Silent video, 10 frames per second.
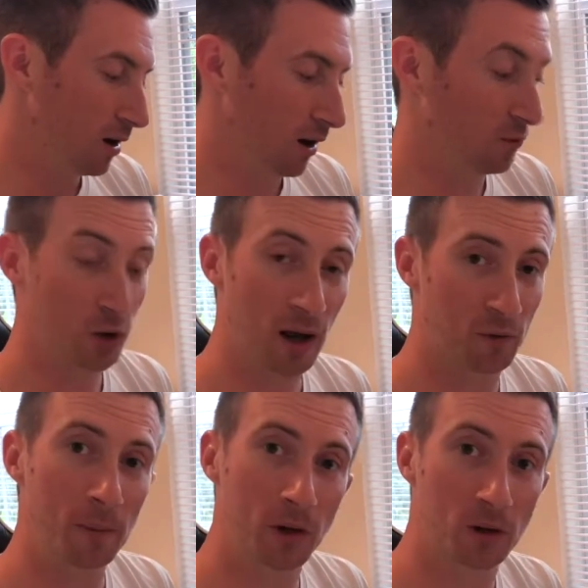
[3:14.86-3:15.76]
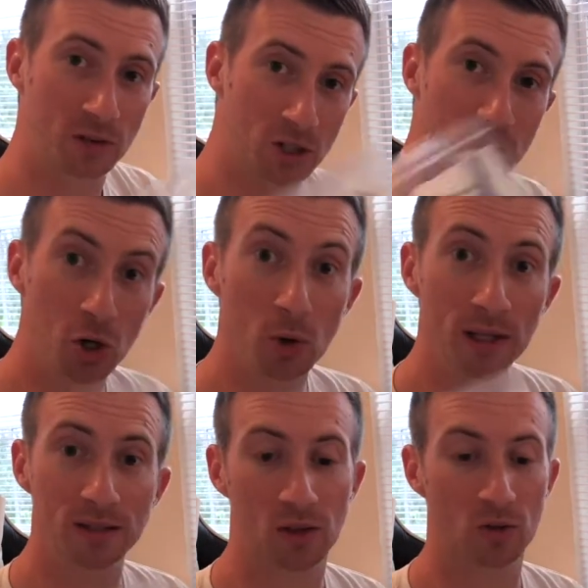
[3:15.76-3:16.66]
If you're not familiar with the
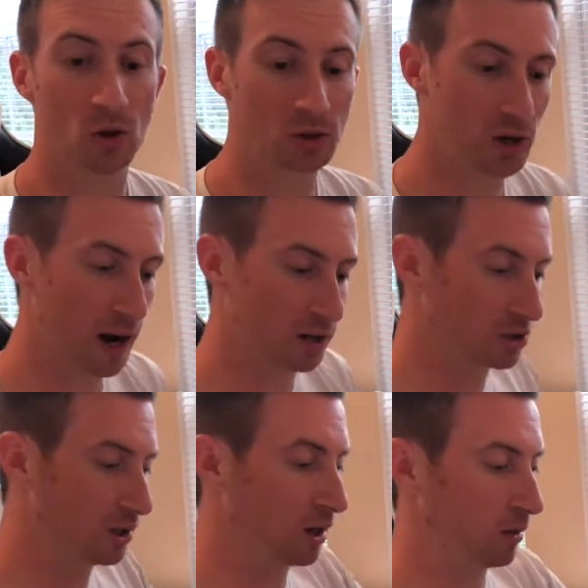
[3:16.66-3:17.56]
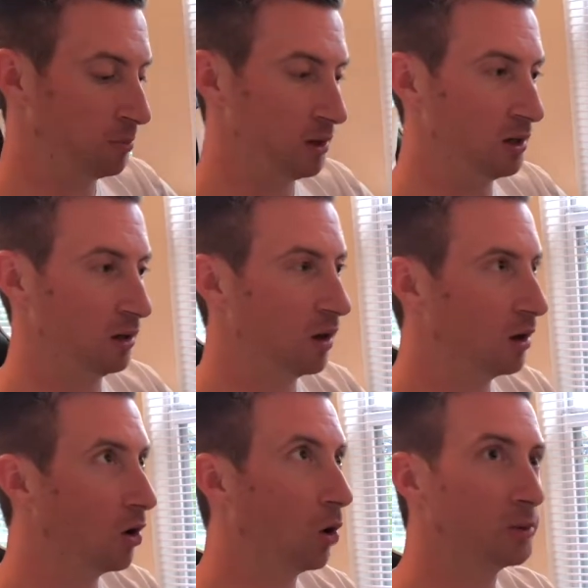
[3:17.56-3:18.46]
chewies, those are actually gonna be
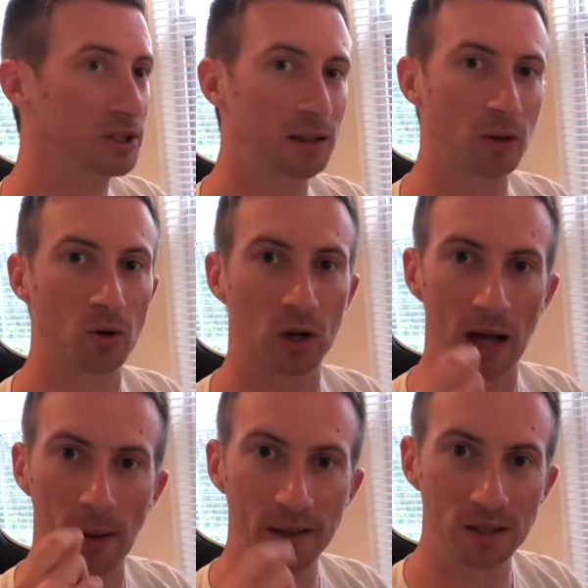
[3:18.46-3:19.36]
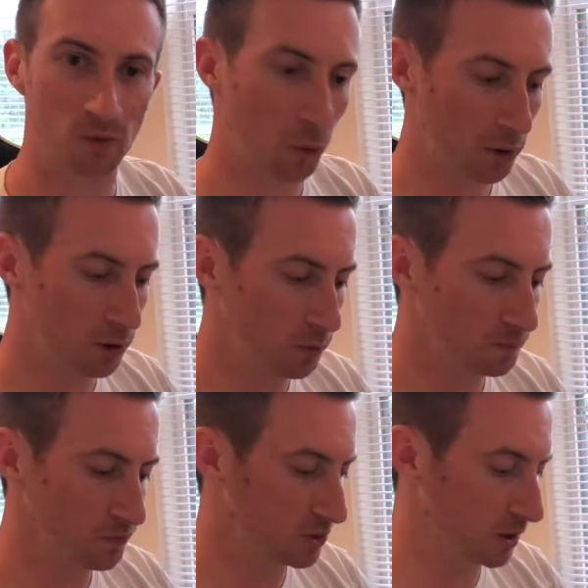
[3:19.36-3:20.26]
almost like little gummies for
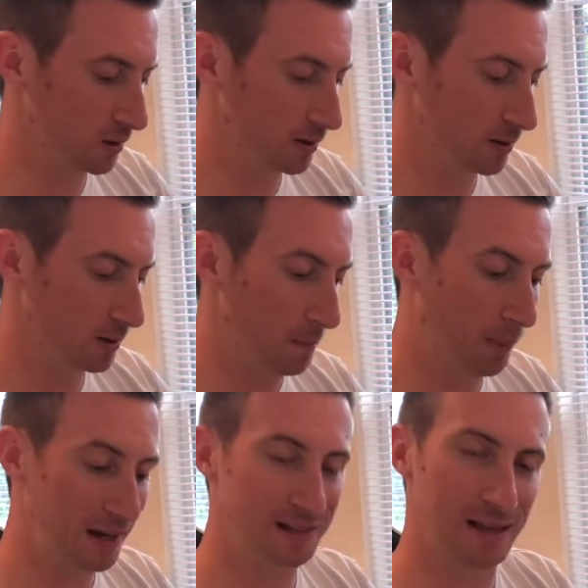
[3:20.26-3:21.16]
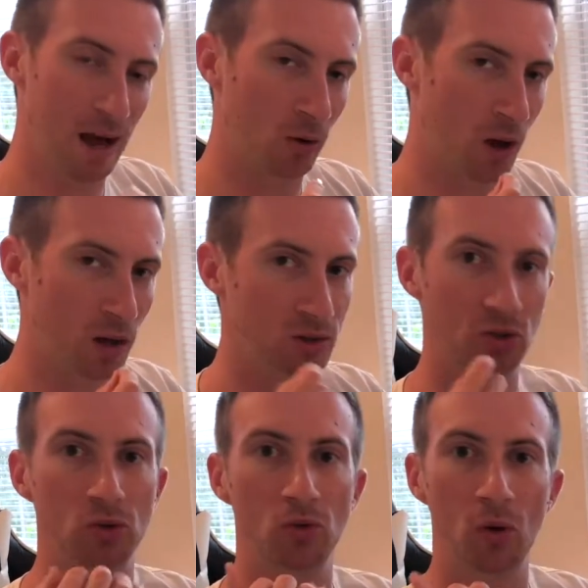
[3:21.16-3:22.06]
you to bite down on
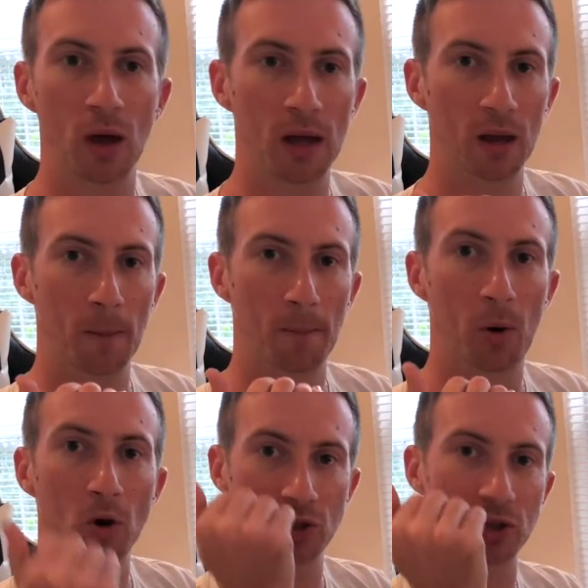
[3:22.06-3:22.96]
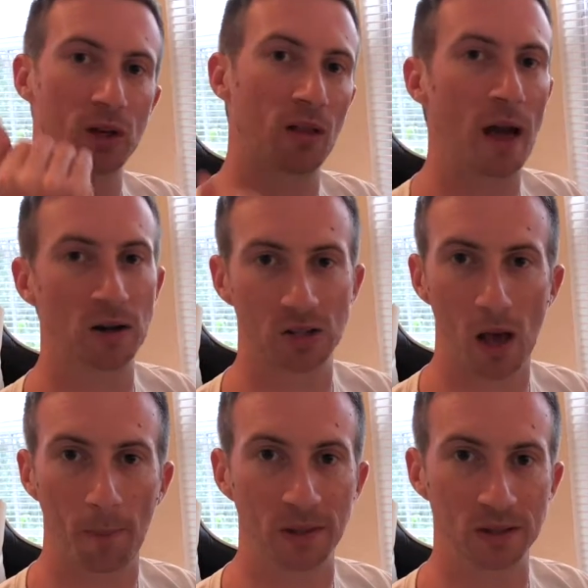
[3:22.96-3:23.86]
to push the aligners
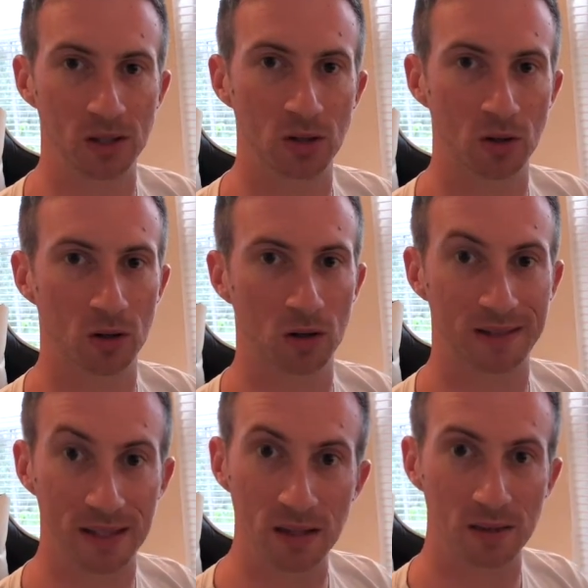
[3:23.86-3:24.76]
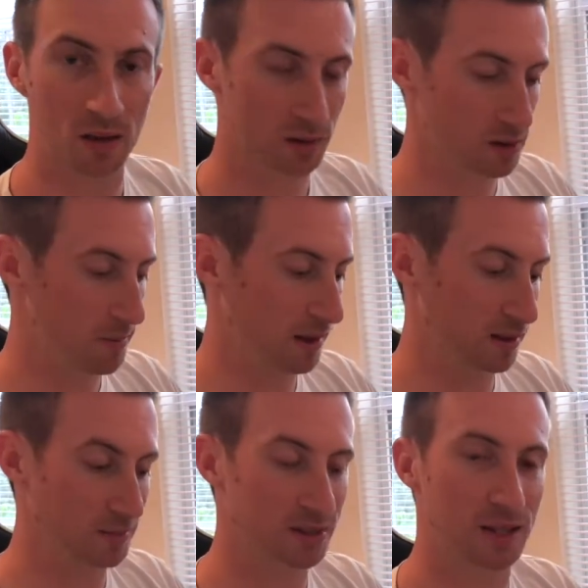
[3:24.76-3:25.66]
up into your teeth to make
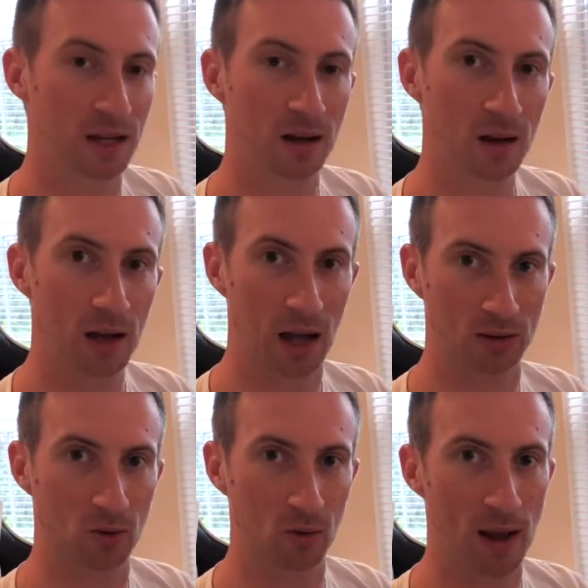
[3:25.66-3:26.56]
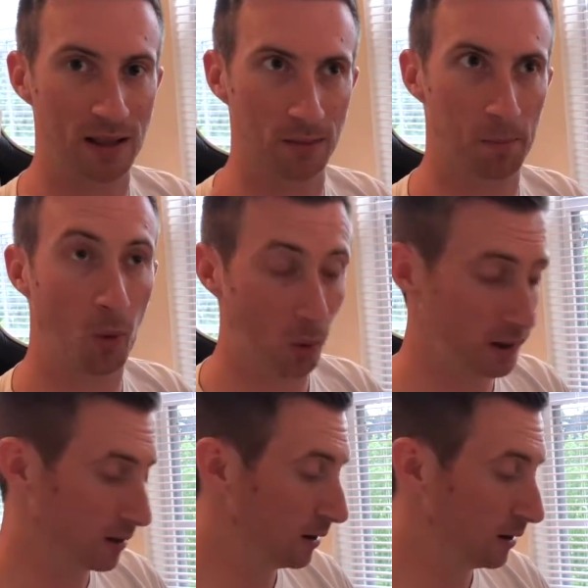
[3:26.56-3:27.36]
them sit at the right point.